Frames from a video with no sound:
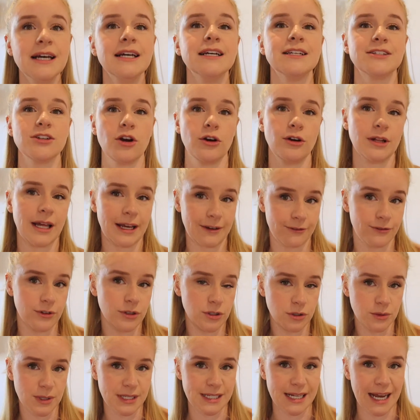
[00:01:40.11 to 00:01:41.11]
So like for
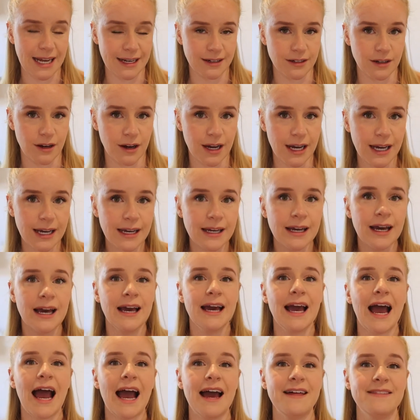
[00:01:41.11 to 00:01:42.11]
Lewis and I.
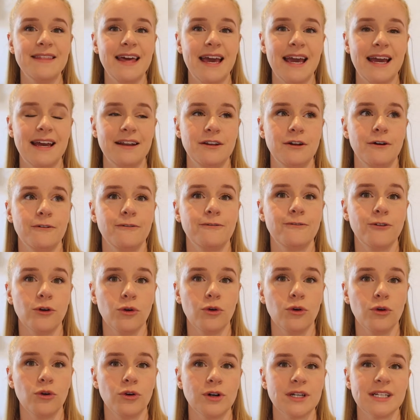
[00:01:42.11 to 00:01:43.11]
And then
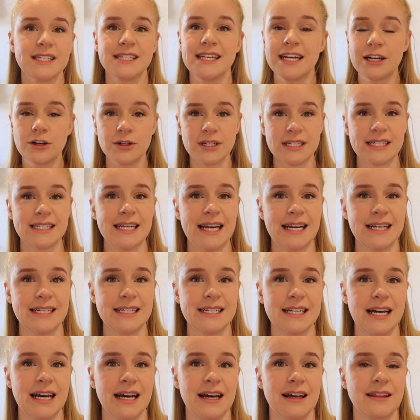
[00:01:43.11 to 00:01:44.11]
for Secret
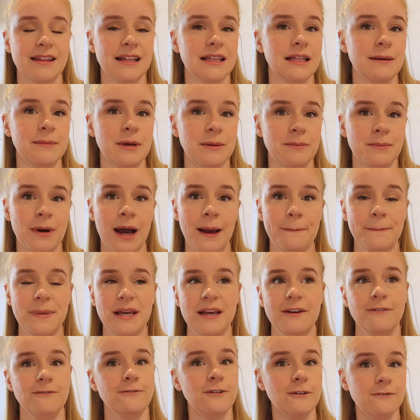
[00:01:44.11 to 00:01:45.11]
Santa, the limit might
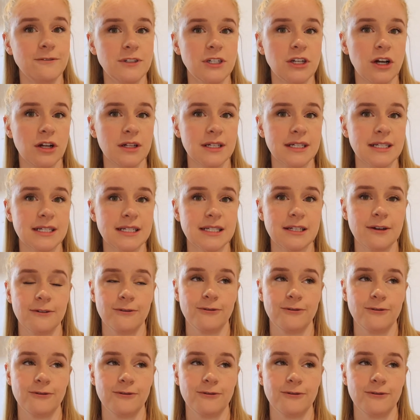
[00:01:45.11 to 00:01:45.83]
be $50.